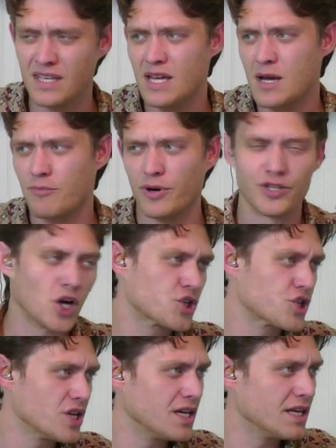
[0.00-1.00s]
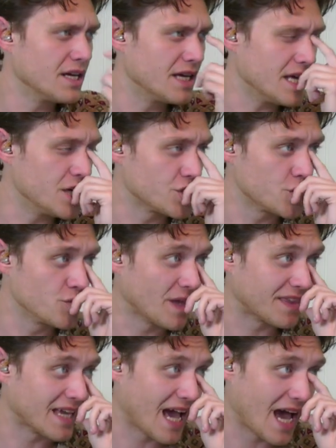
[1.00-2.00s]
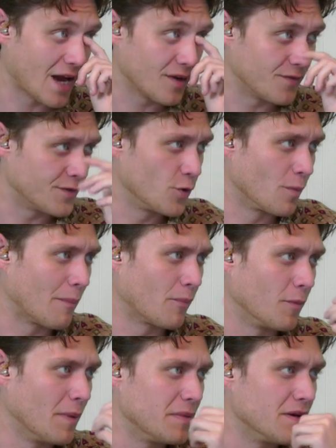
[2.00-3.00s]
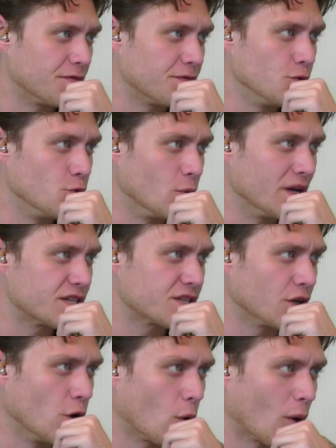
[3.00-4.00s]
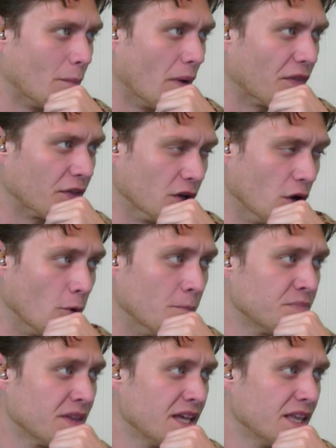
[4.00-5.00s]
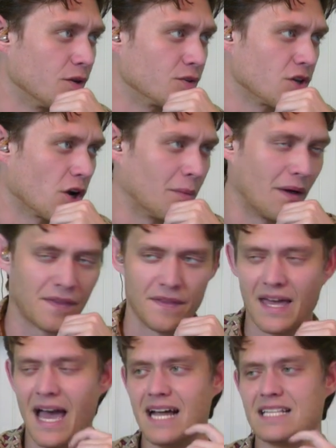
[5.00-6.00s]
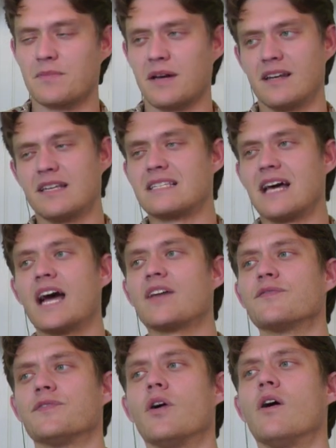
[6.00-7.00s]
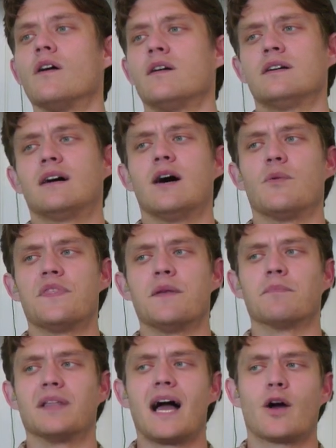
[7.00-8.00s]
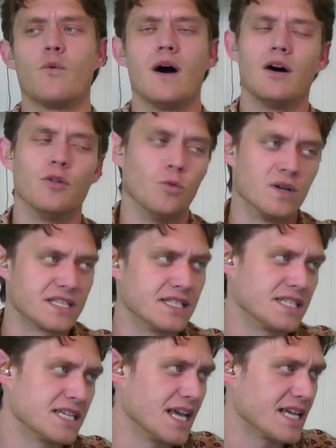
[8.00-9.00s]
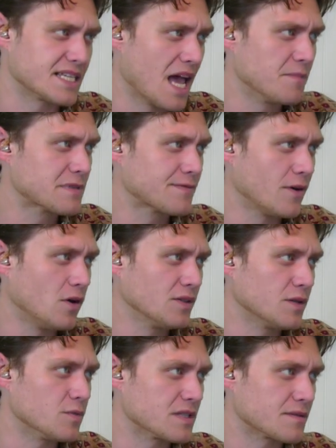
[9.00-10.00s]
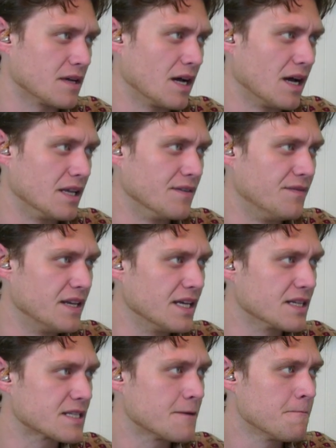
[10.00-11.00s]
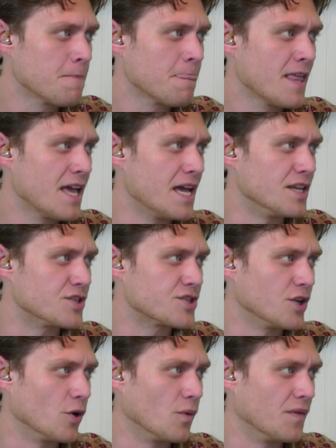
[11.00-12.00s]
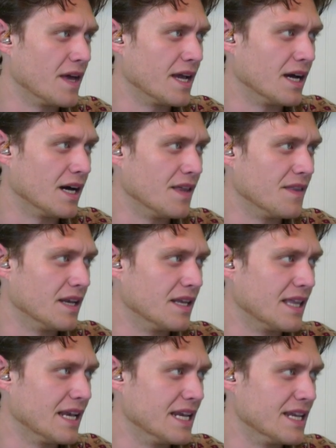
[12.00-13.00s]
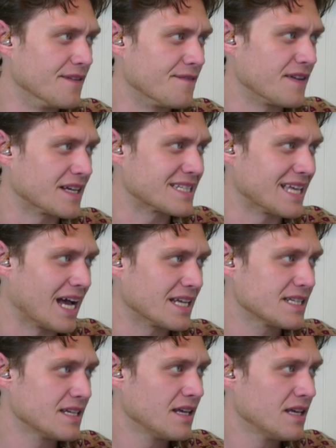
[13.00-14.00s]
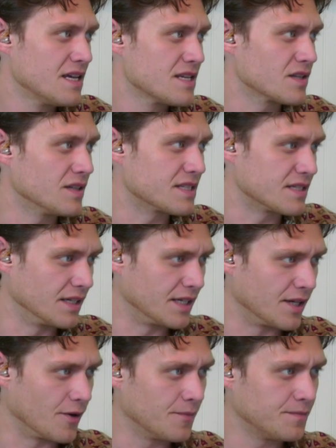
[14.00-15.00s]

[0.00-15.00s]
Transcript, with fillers: production issue that they had. If you remember, maybe a few weeks ago or a month ago, they were talking about that they had some kind of design flaw uh, within Blackwell. It wasn't T S M's fault, it was uh, NVIDIA's. And so they, uh, they, they needed to fix that. So let's see here.